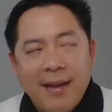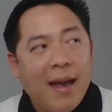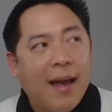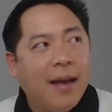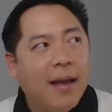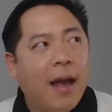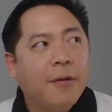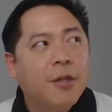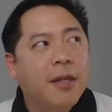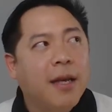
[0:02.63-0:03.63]
Yeah,
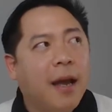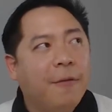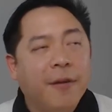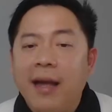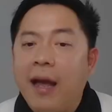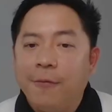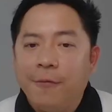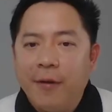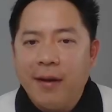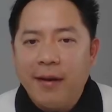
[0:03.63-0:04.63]
actually, I feel
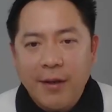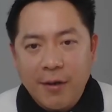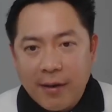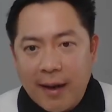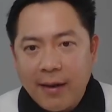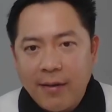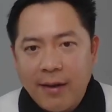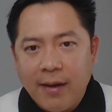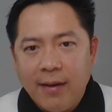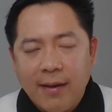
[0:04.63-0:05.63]
unfair and you're
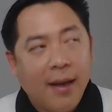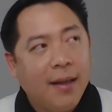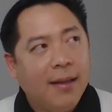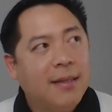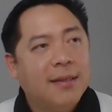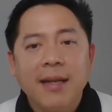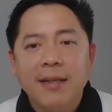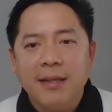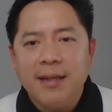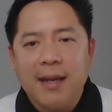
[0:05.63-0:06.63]
angry. And it's not
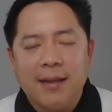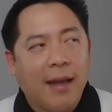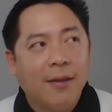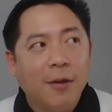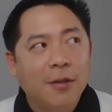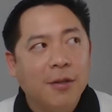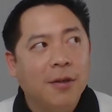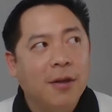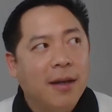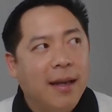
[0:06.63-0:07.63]
just that. I told you,
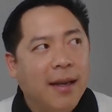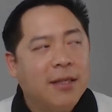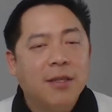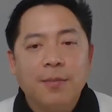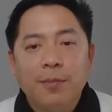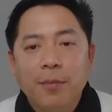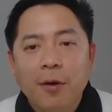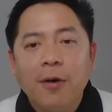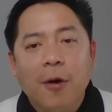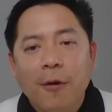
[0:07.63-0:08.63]
it's
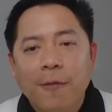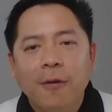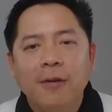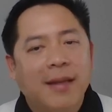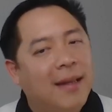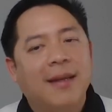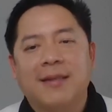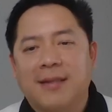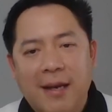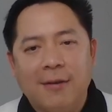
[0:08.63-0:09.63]
more awful than it
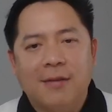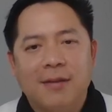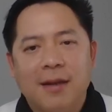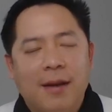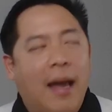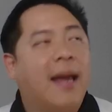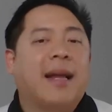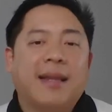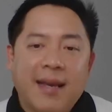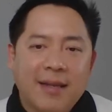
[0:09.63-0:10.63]
sounds. I
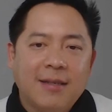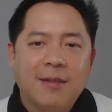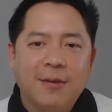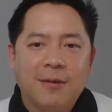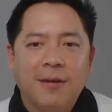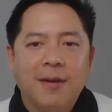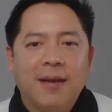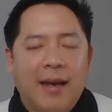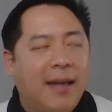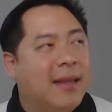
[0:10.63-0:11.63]
got kids too.
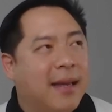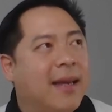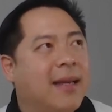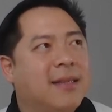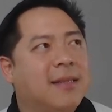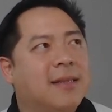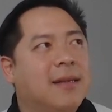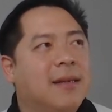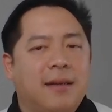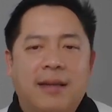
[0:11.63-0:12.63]
And the kids,
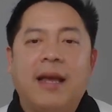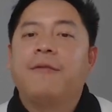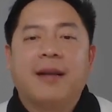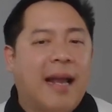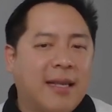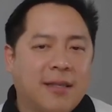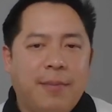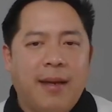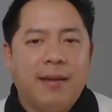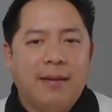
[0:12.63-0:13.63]
they have
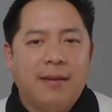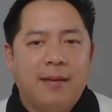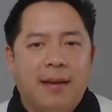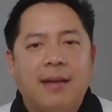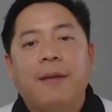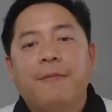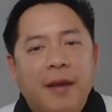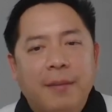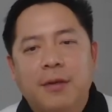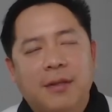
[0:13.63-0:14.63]
classmates. And I'm
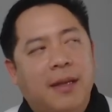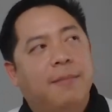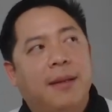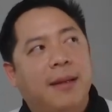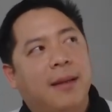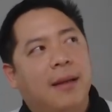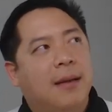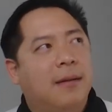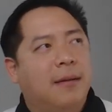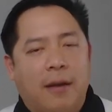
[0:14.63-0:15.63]
famous in
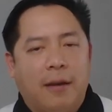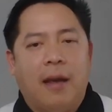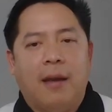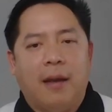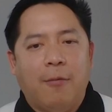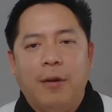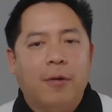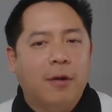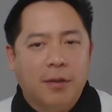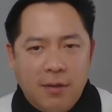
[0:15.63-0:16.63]
Manila. I, I we
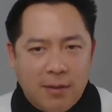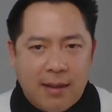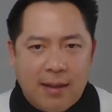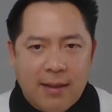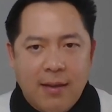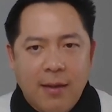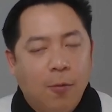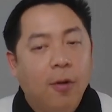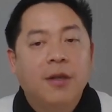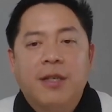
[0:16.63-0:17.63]
won the
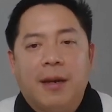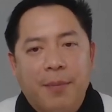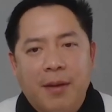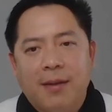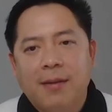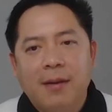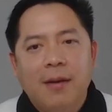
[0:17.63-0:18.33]
world champion.